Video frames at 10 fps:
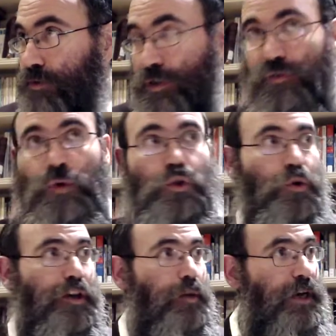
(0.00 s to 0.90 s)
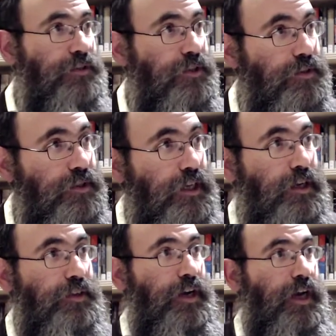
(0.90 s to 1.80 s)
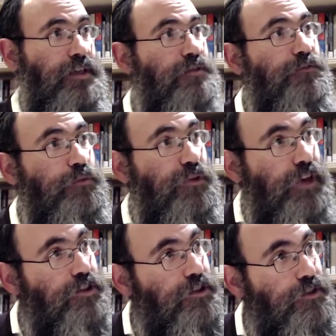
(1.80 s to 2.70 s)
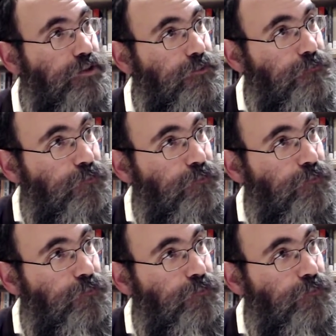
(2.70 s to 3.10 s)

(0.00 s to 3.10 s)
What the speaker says: If we're talking about it, then it has a form of yeshus.